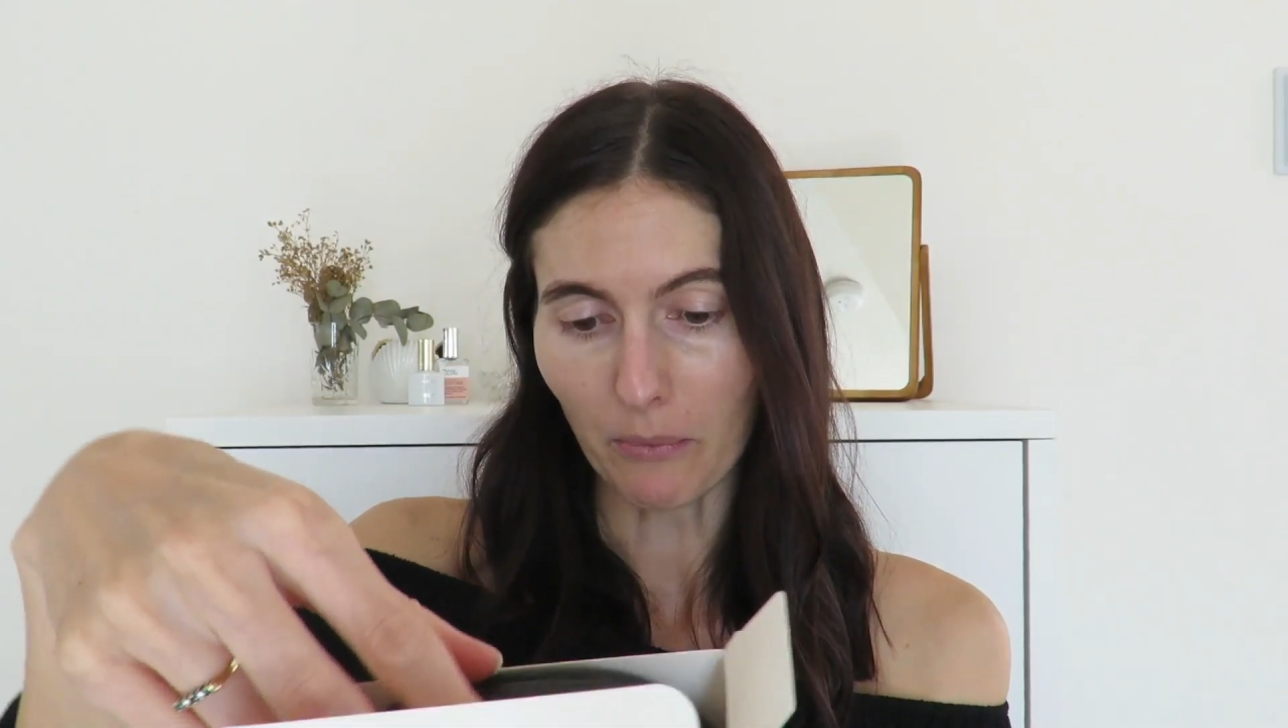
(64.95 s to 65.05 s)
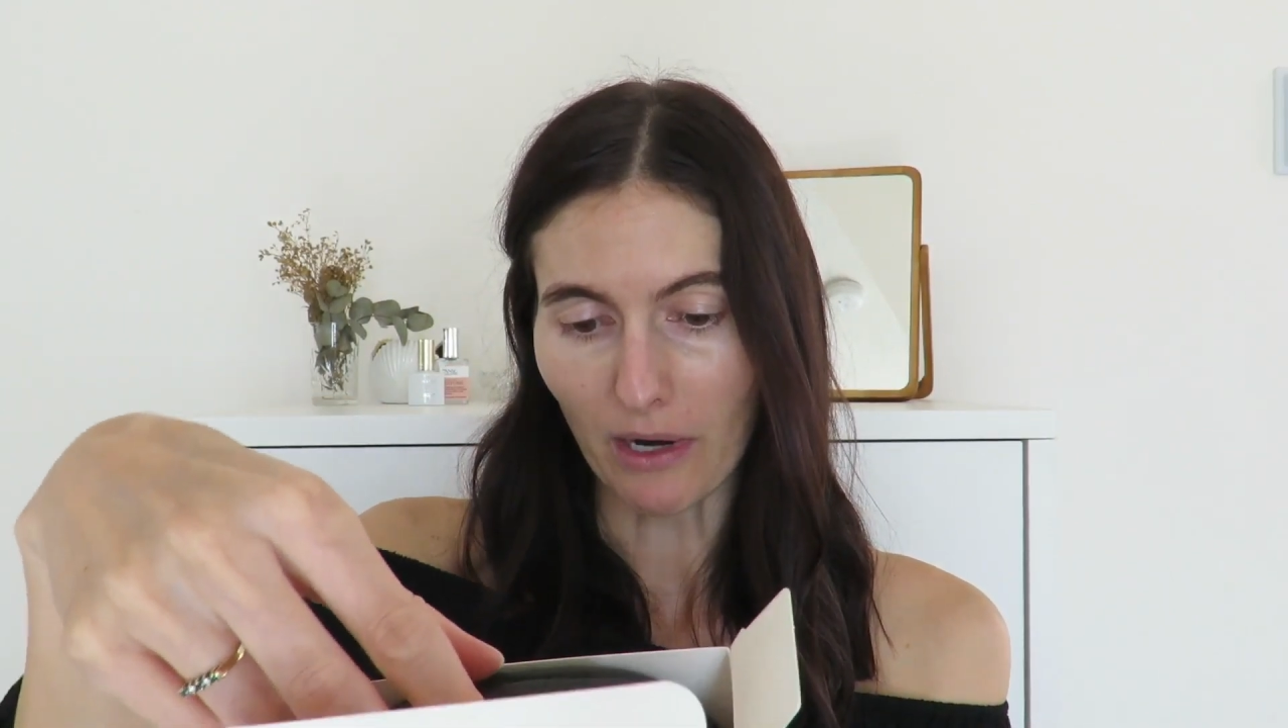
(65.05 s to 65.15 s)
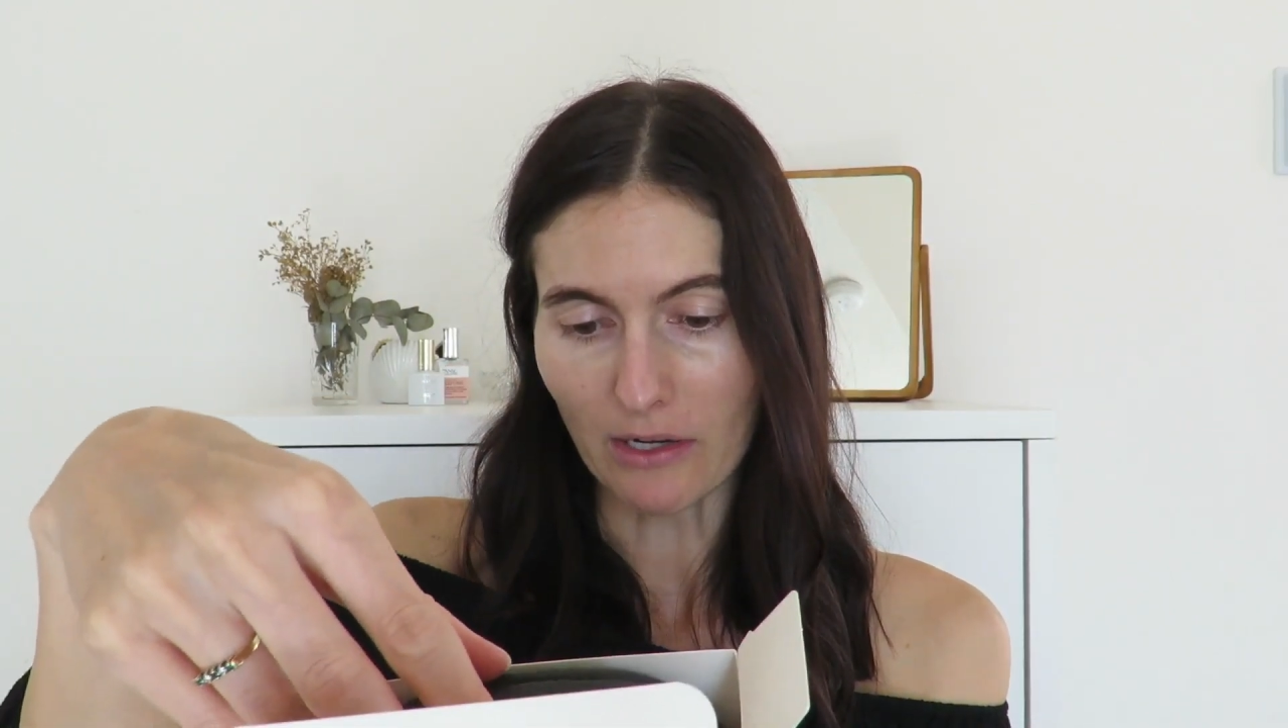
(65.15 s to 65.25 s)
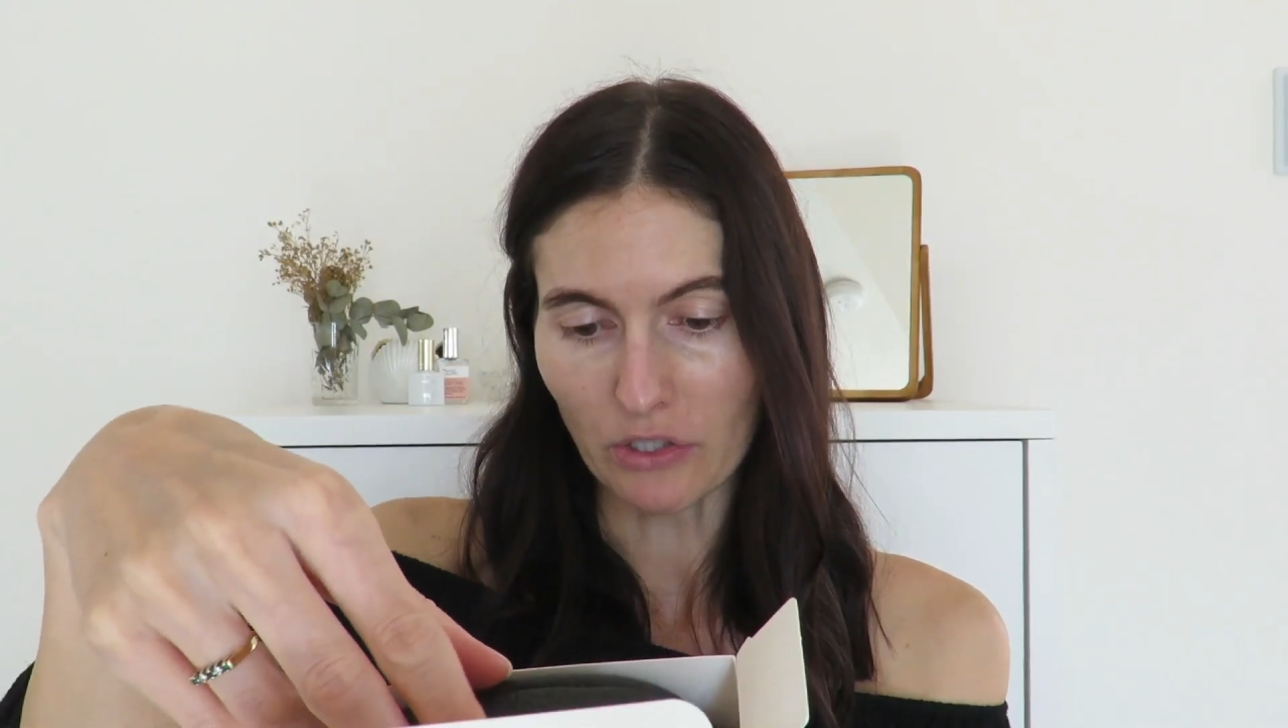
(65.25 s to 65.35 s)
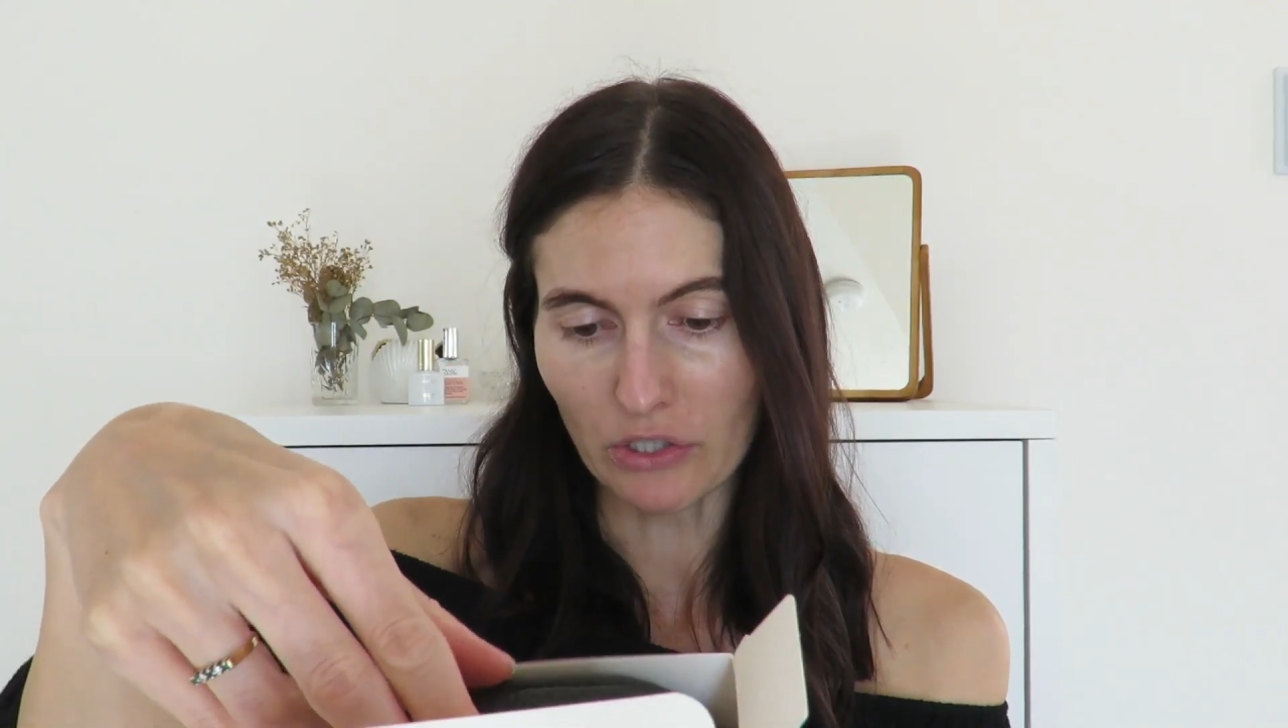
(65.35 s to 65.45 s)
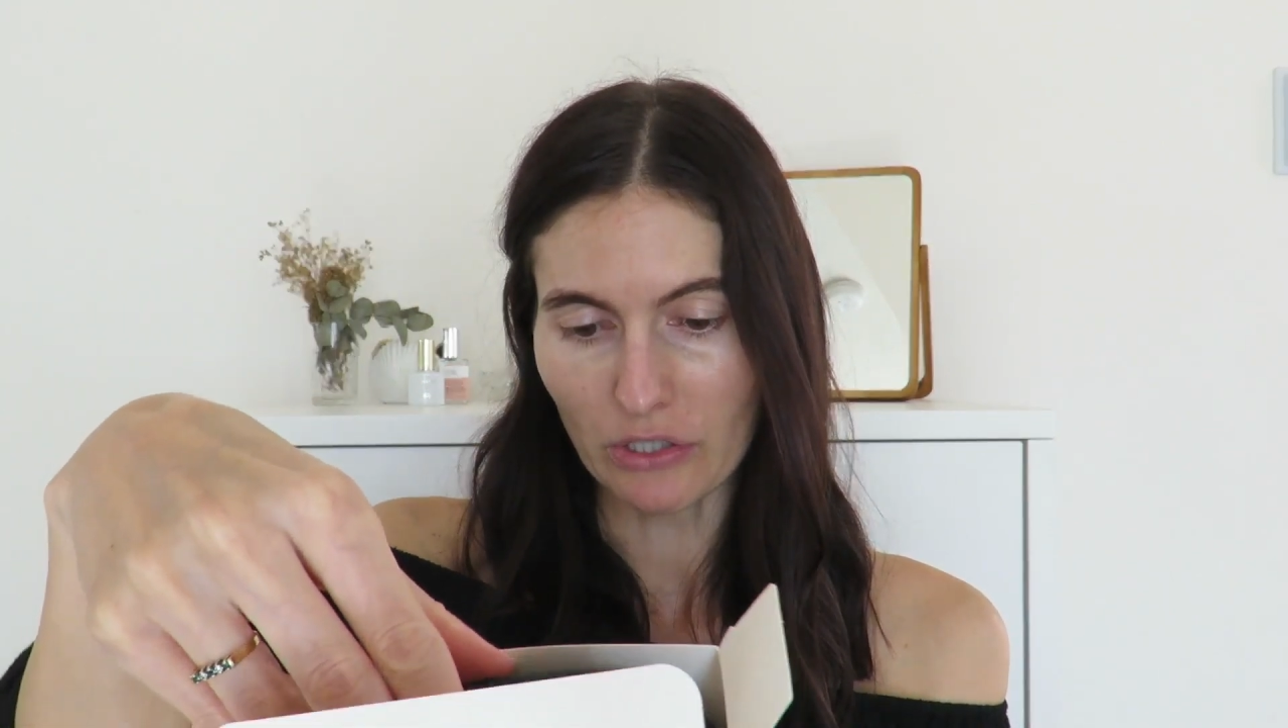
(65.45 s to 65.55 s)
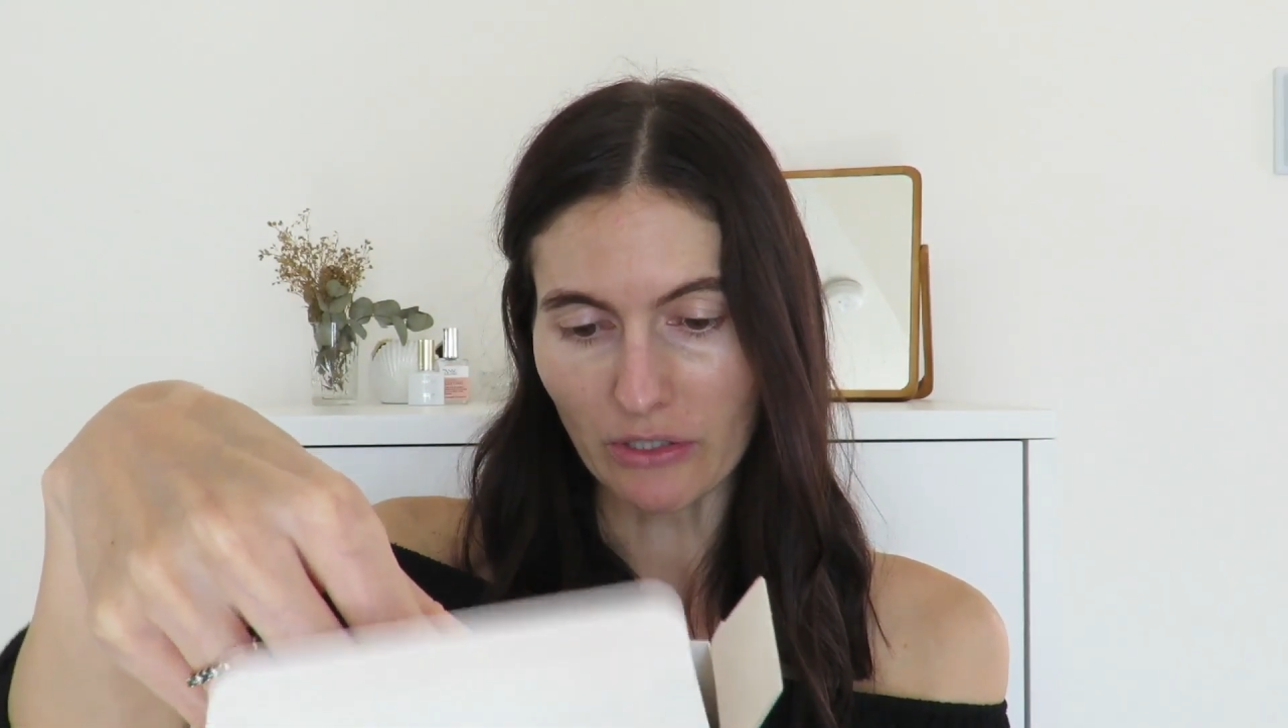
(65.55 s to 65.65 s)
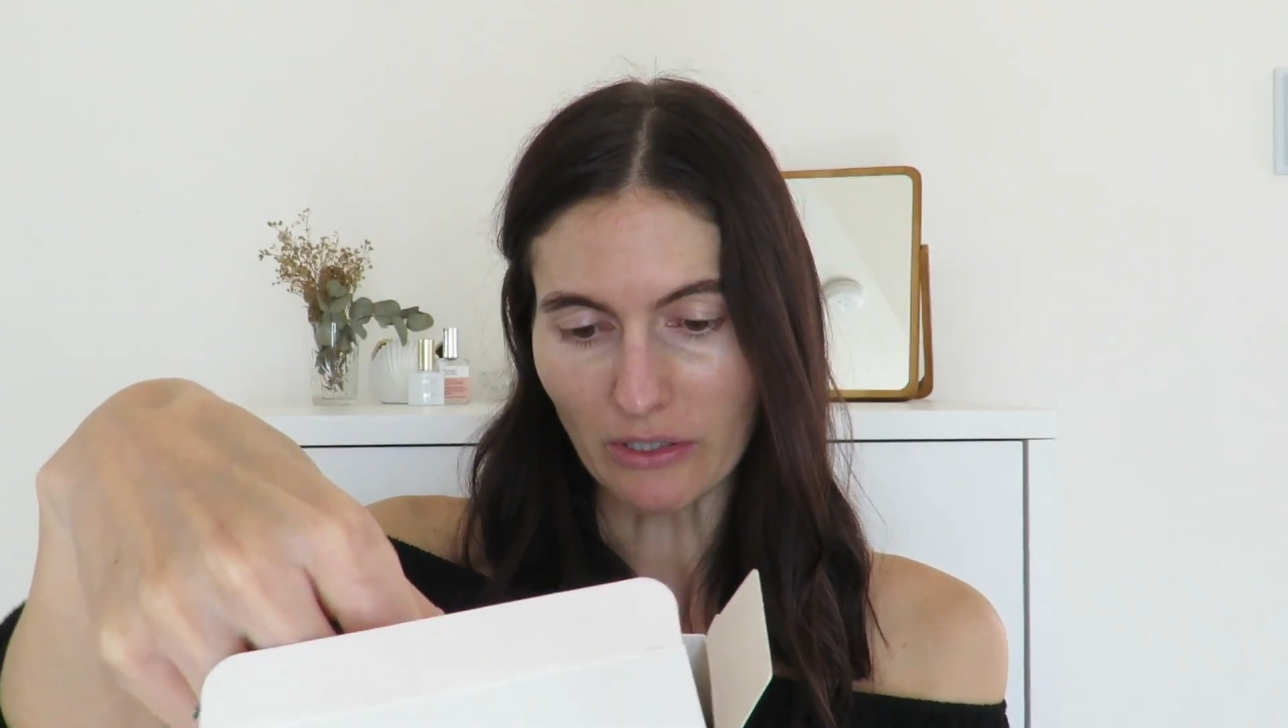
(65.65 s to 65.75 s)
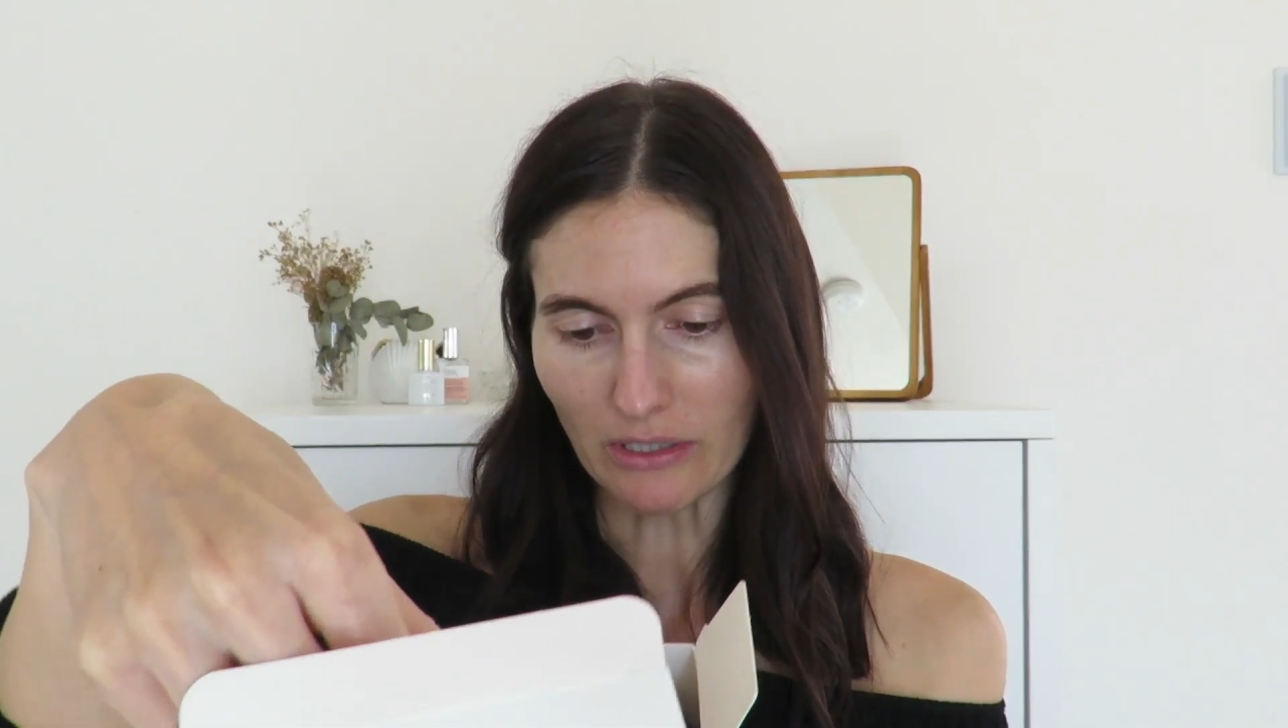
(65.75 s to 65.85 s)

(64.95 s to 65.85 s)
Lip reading: brush,